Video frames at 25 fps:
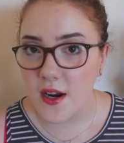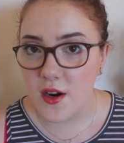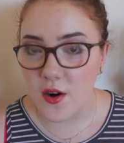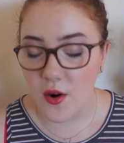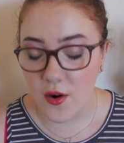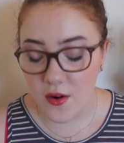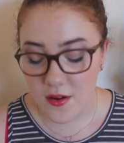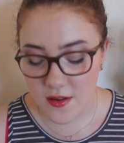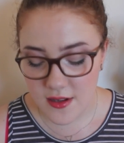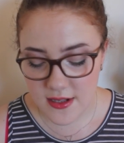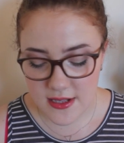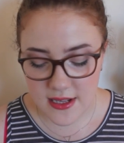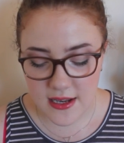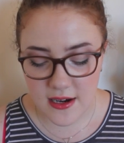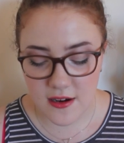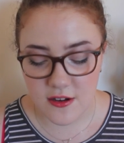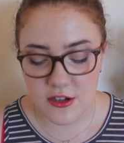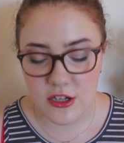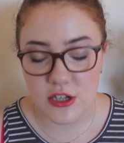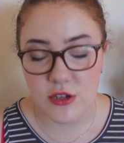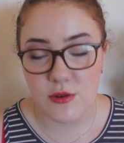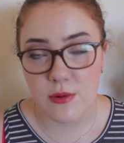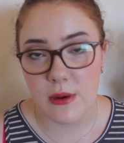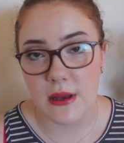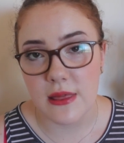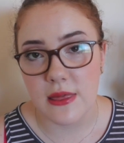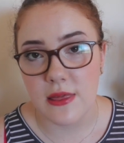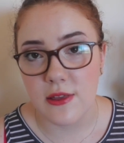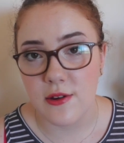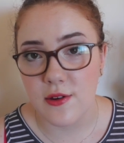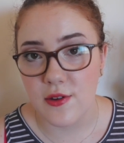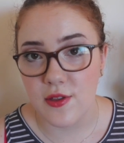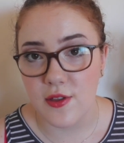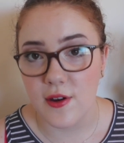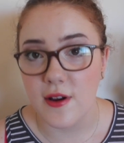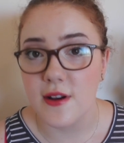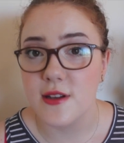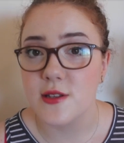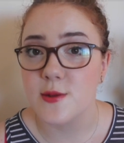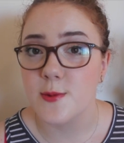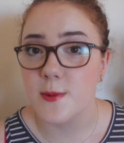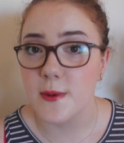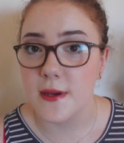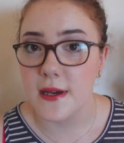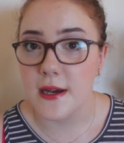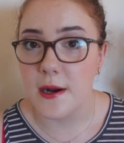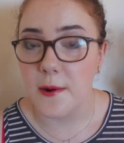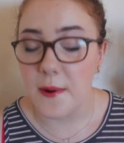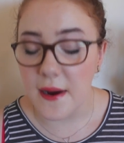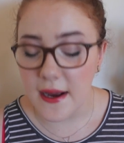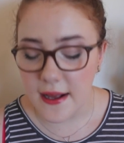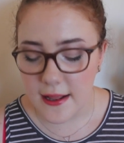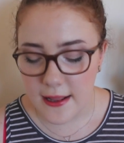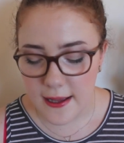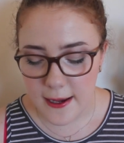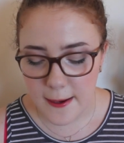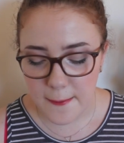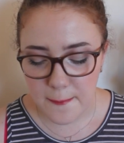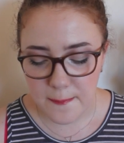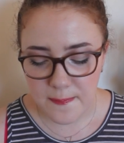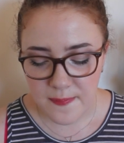goals and I'll just run through those really quickly.